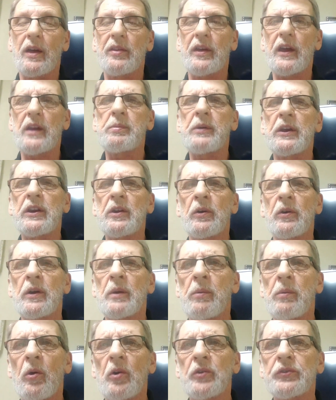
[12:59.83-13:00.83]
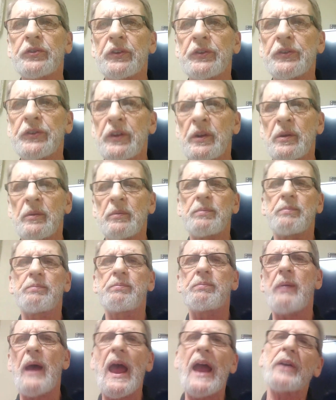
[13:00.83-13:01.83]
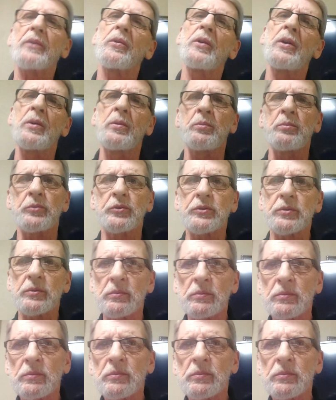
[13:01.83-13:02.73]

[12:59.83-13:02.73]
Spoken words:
They'd be doing abortions in the back rooms